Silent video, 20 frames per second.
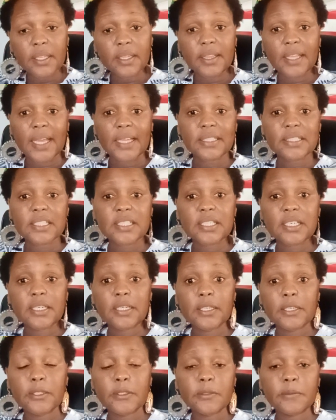that,
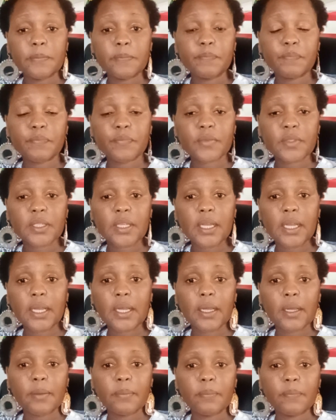
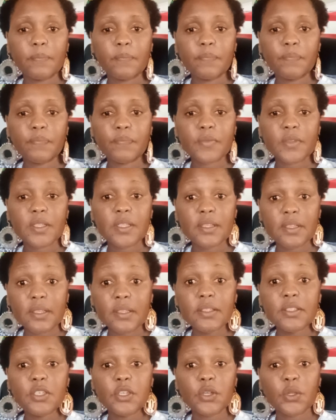um,
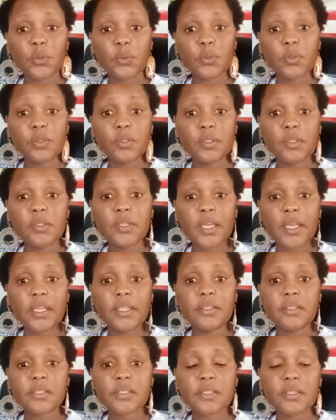you know,
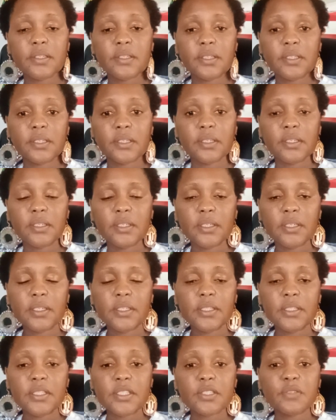hence the
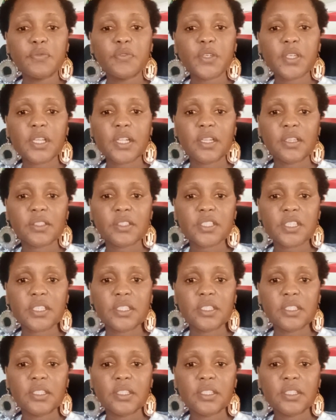
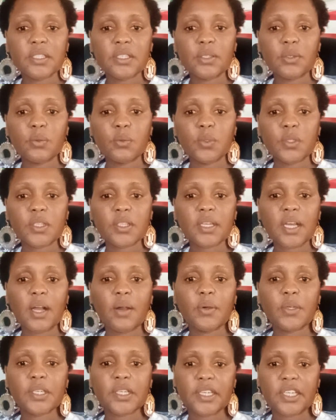difficulty with
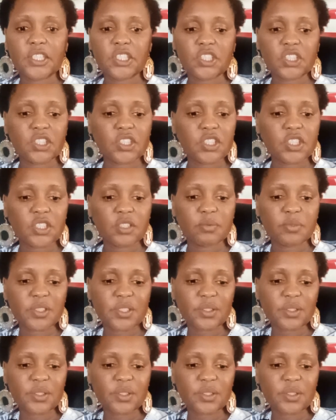our relationship.